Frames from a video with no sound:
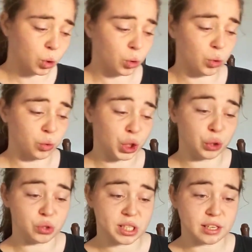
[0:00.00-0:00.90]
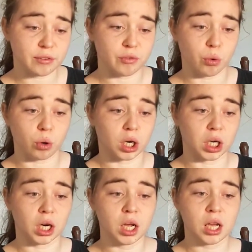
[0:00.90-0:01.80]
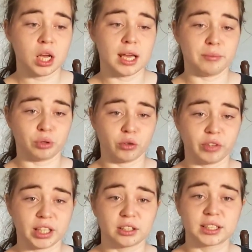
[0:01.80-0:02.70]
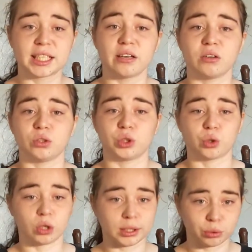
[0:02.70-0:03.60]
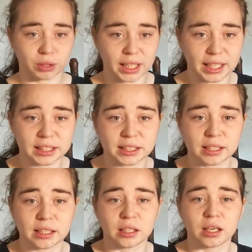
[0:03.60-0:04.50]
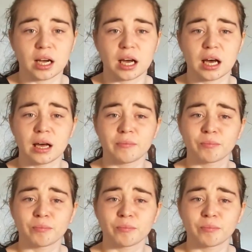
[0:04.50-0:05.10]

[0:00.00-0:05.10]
who use it for improving their skills, or it's related to their